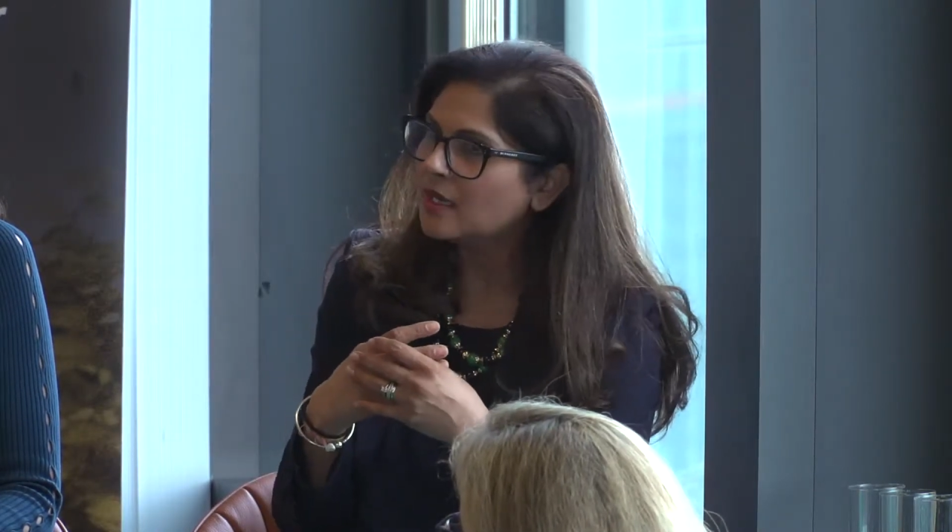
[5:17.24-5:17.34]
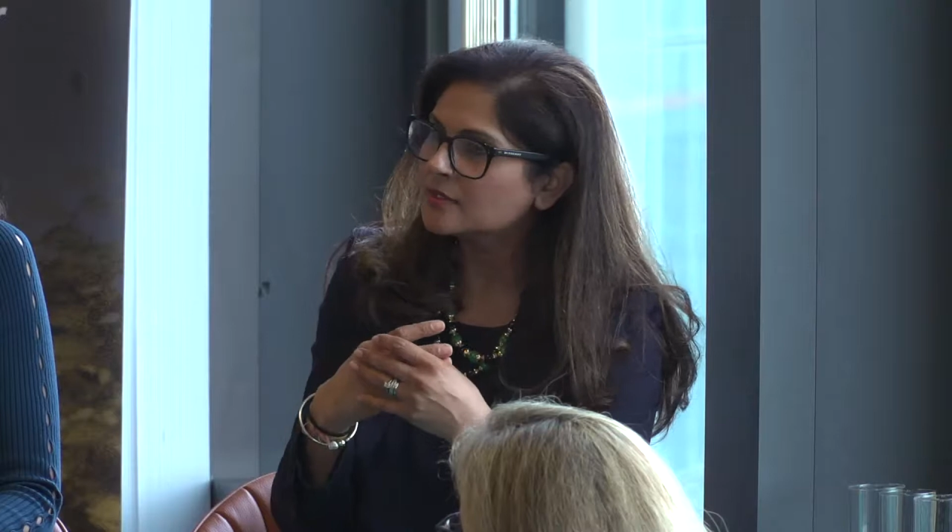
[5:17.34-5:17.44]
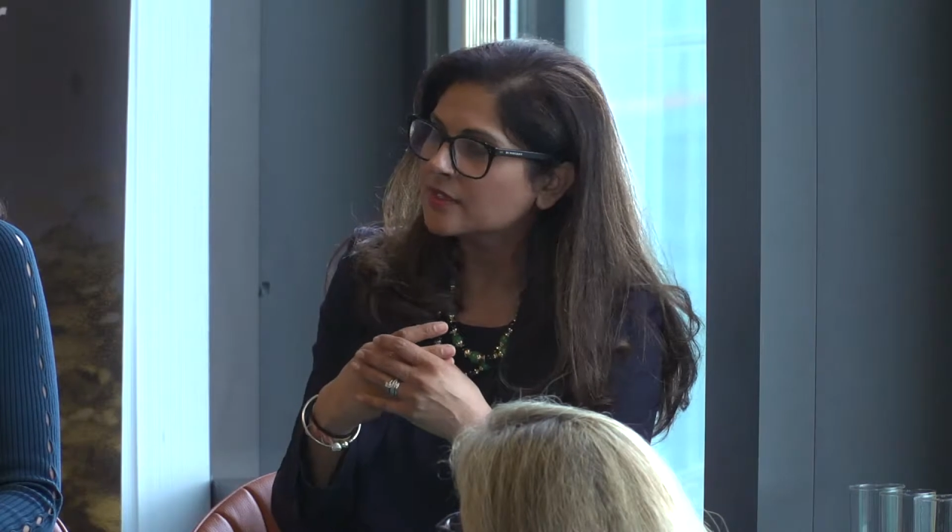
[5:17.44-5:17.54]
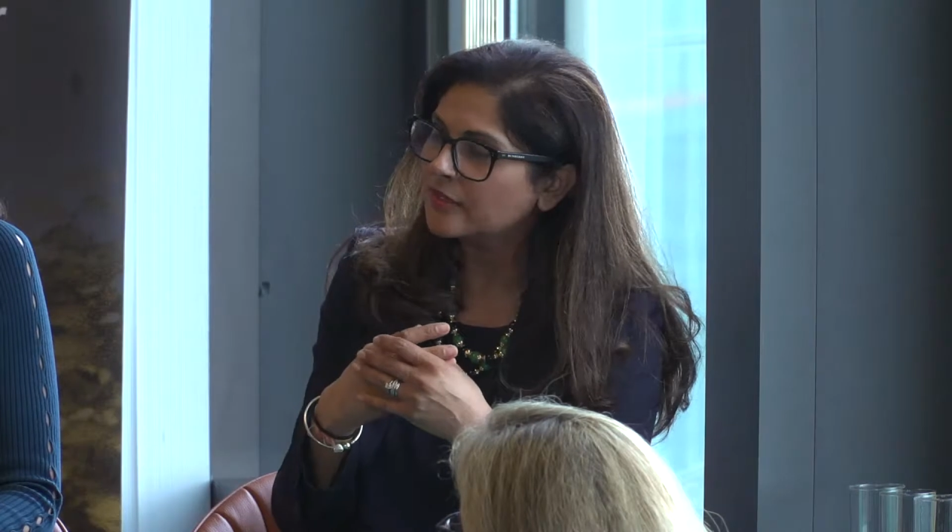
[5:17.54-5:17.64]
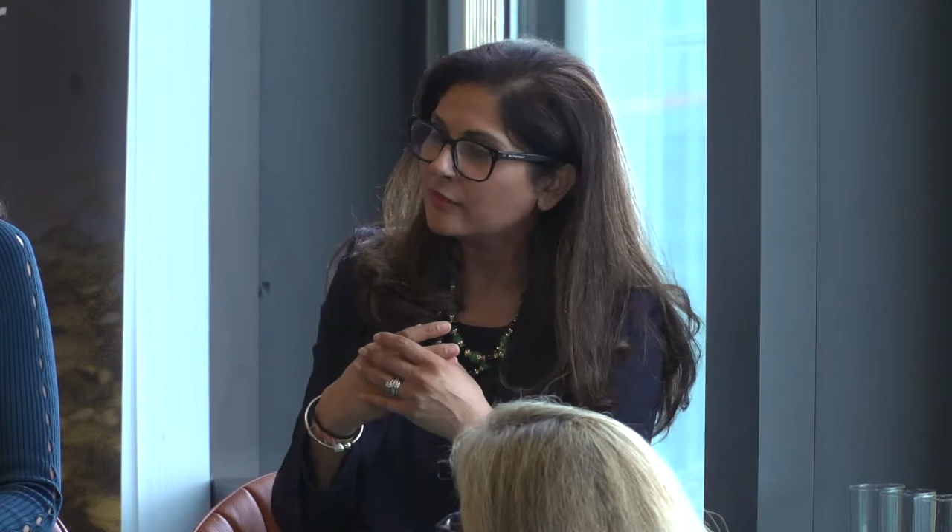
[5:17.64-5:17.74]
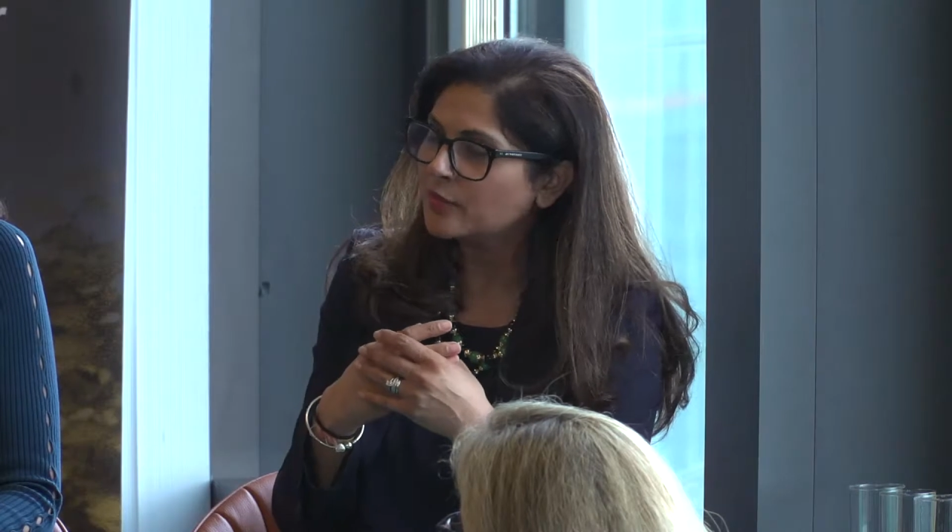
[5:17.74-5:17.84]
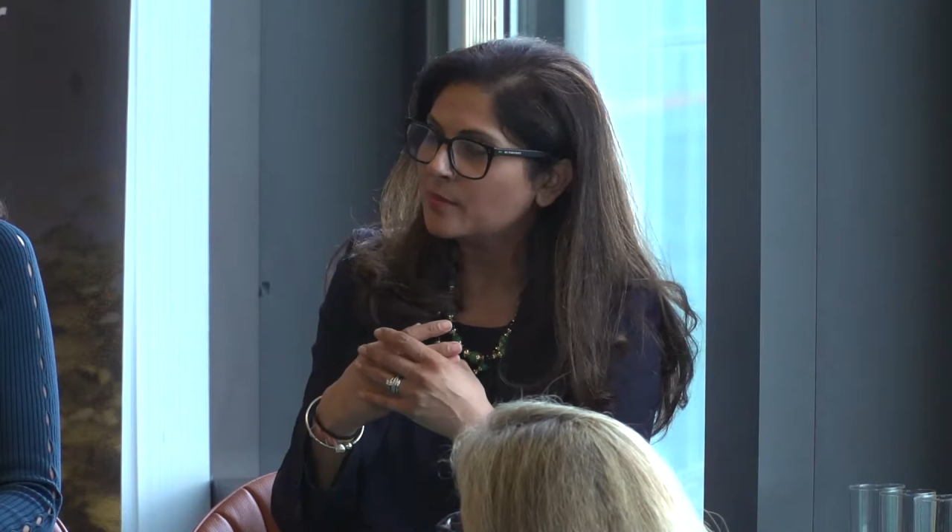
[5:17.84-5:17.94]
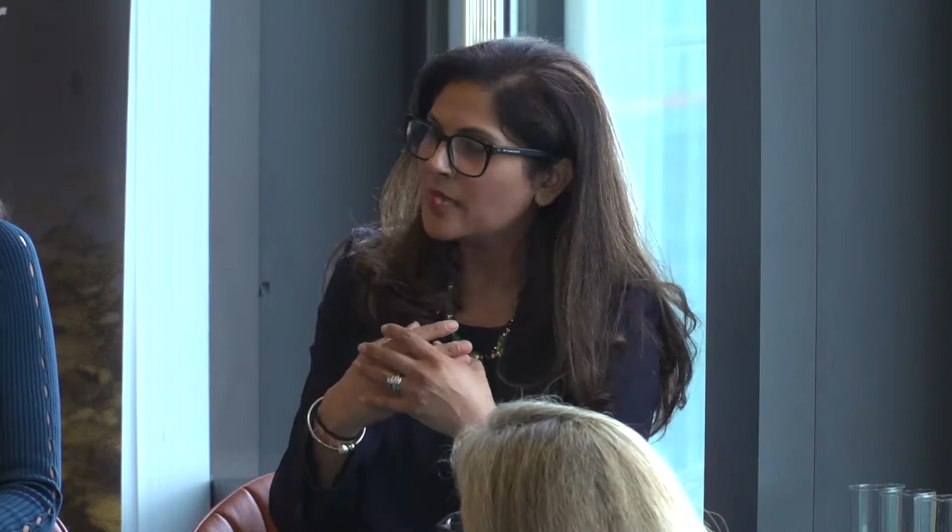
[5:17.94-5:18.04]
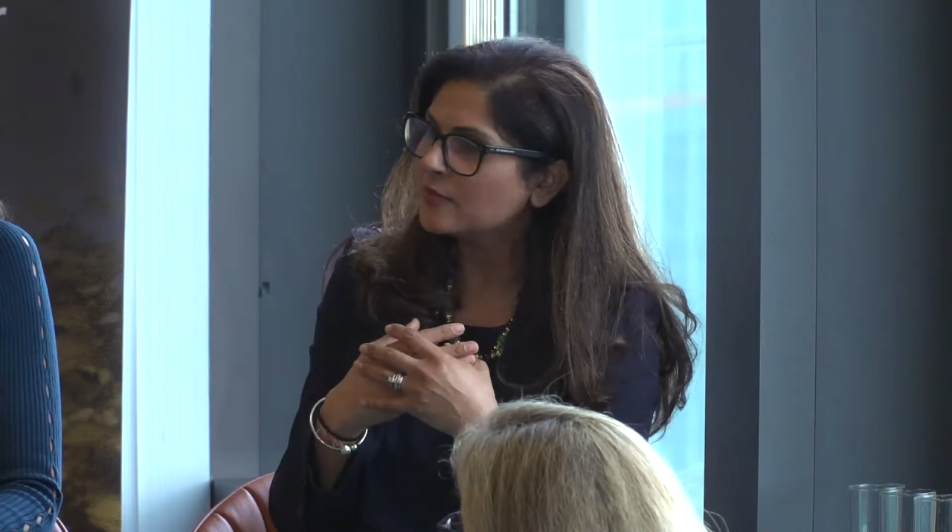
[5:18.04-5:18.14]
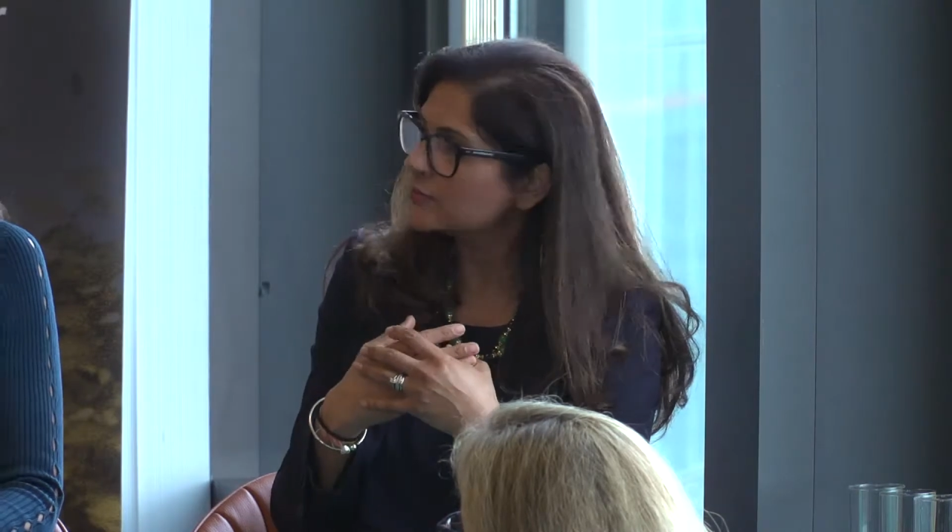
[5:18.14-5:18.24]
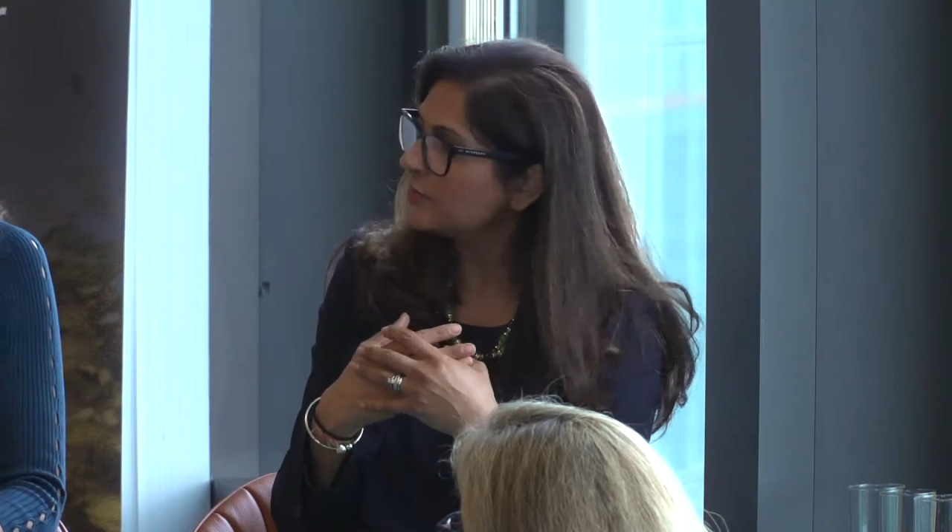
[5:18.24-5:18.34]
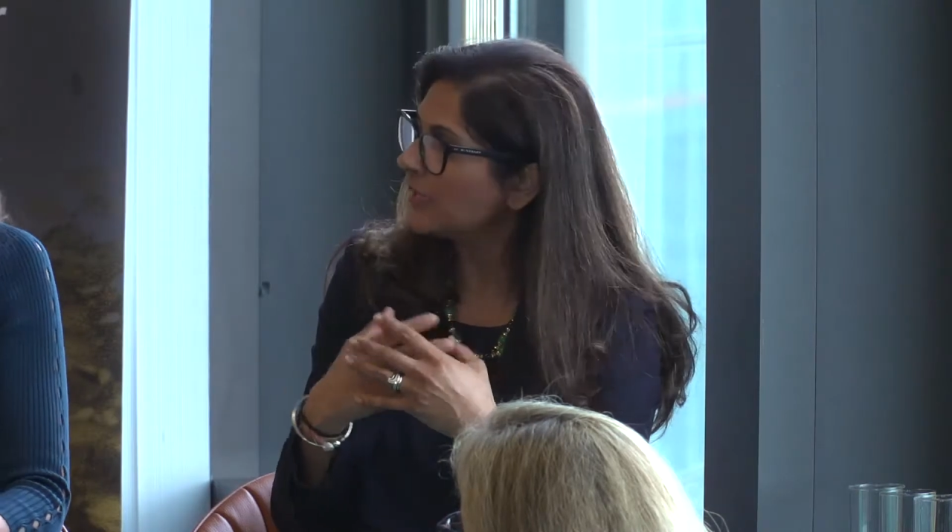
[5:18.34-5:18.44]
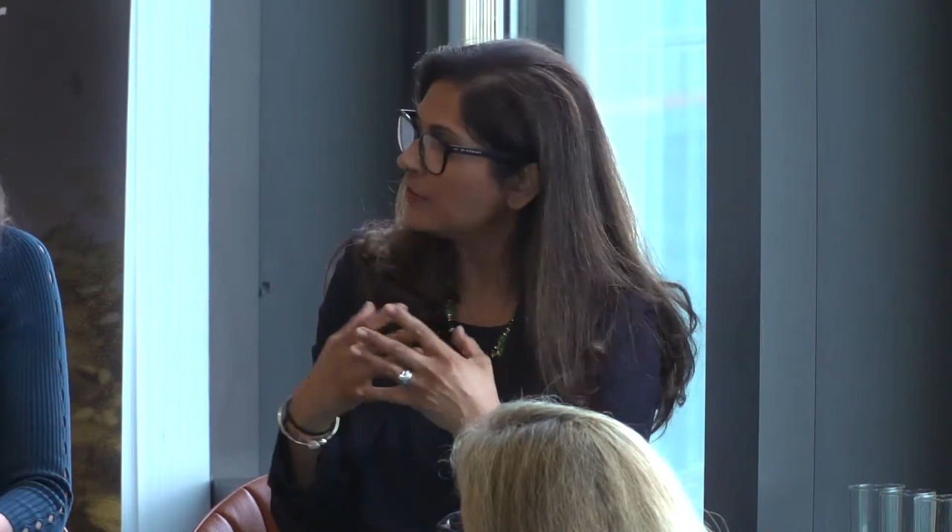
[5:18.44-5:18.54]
So I think for me it was really